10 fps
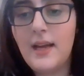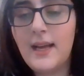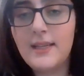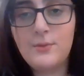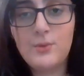
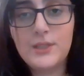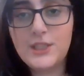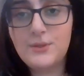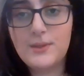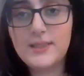and when
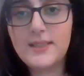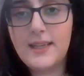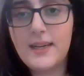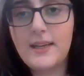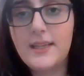she wasn't
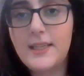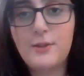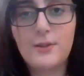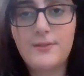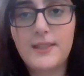there, he
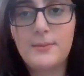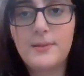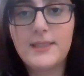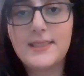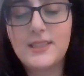notified the
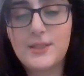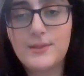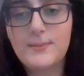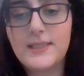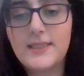police that she
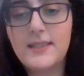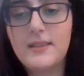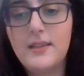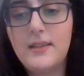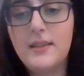was missing.